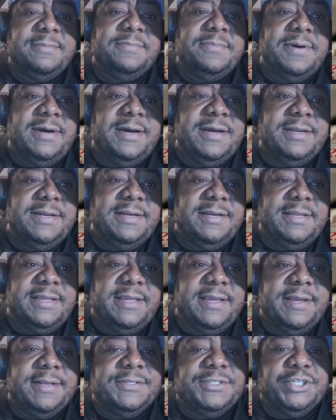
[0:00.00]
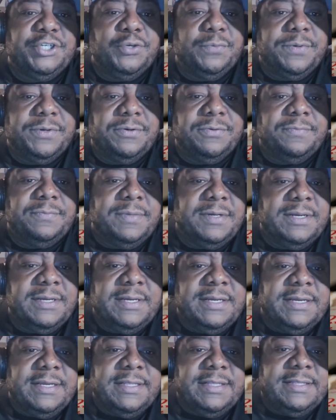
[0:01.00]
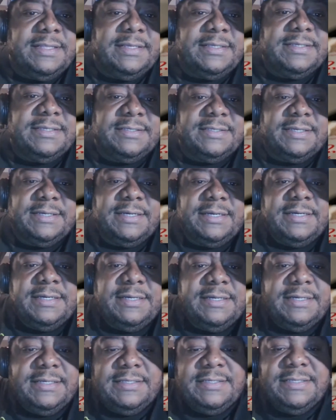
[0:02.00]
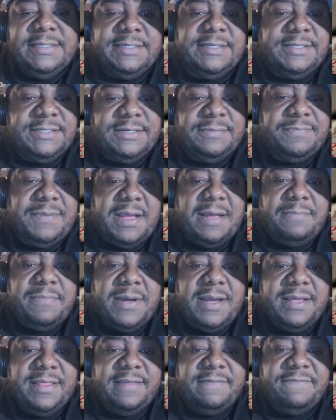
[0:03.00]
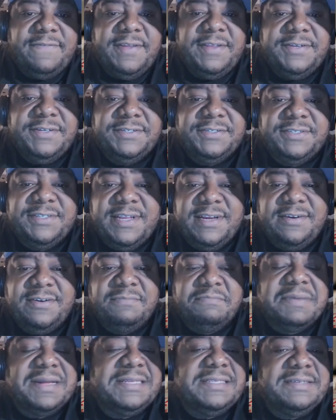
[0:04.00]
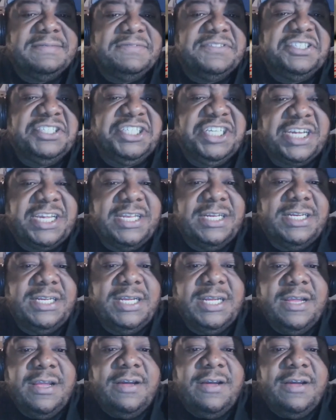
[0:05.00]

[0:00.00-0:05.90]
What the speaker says: But again, Chew Boom. This is a signature pot pie that features tender bites of chicken,